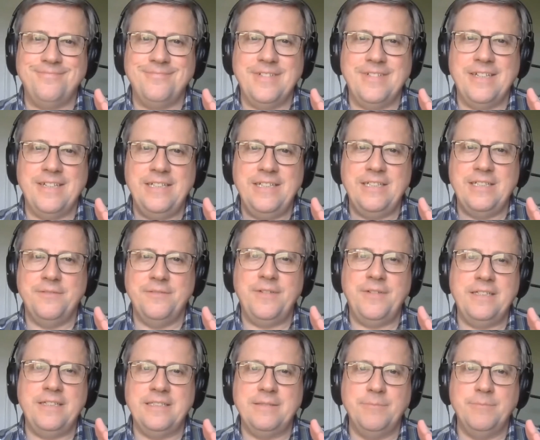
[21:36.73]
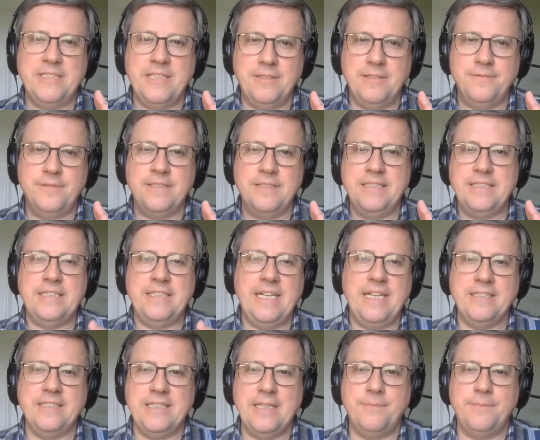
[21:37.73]
and he defends himself and he
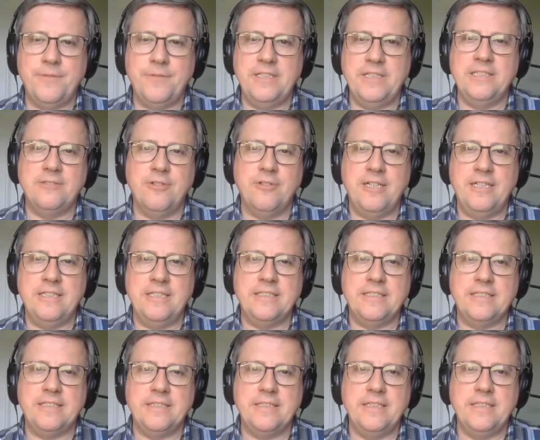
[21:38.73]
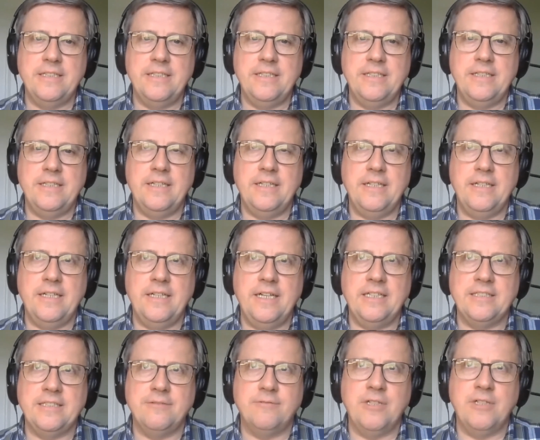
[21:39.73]
stands up for his rights
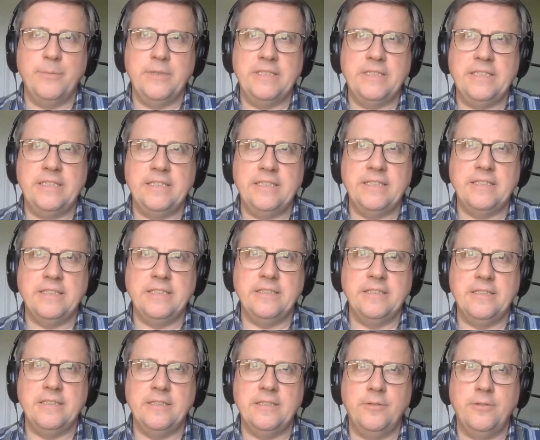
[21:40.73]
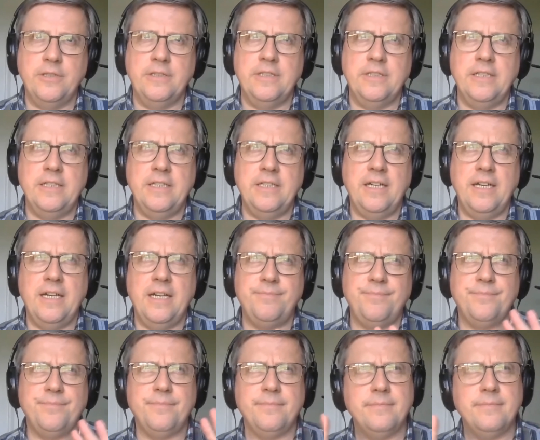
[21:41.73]
as a Roman citizen and so on.
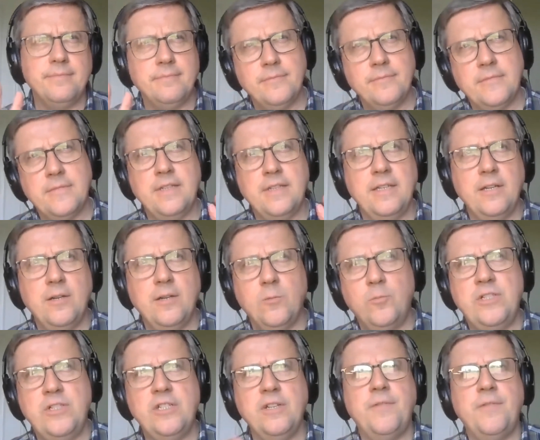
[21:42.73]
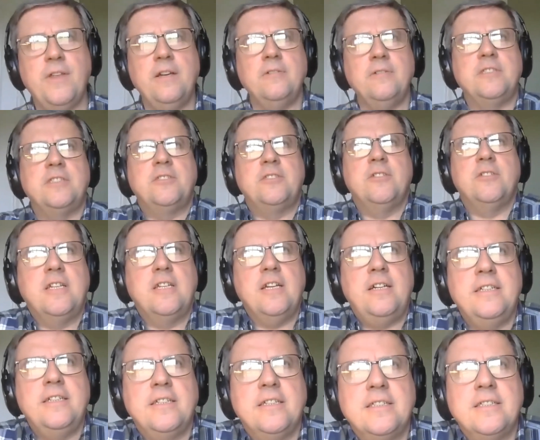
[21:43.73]
Which of those should
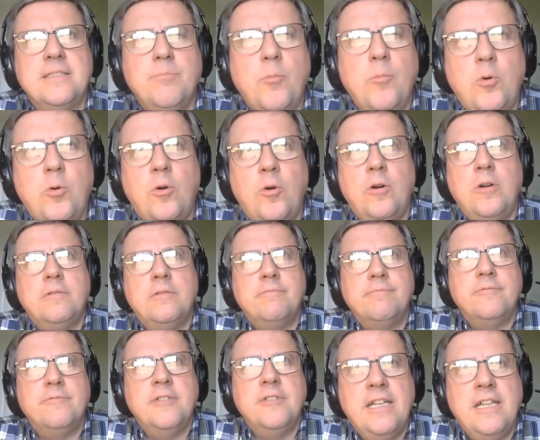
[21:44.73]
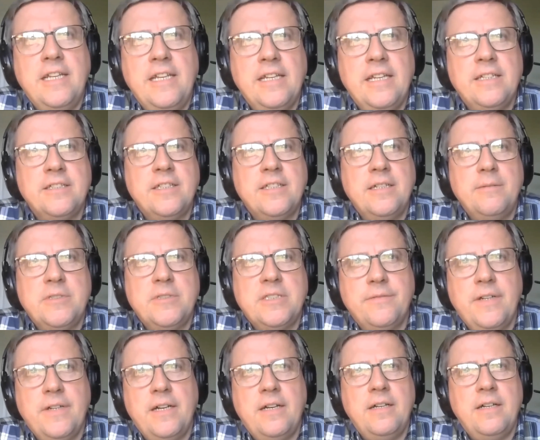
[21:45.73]
guide us more, really, in terms
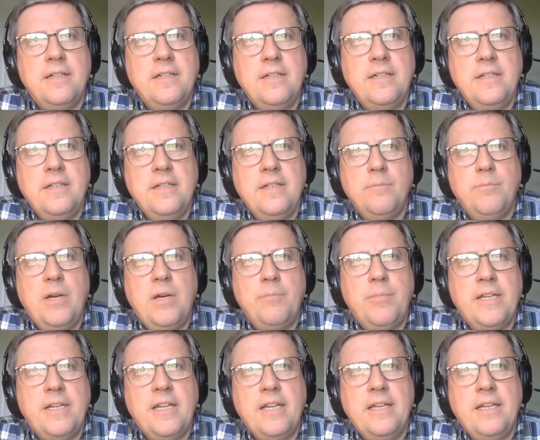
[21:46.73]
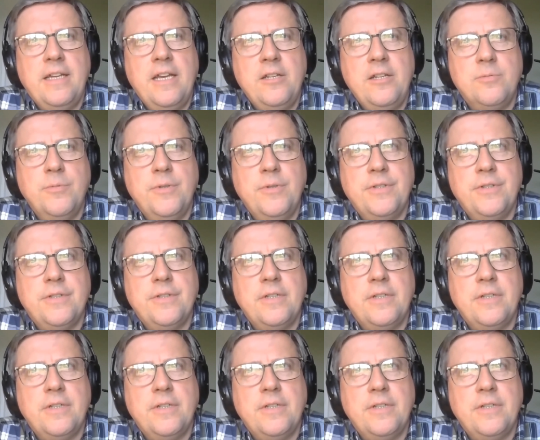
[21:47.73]
of our public engagement?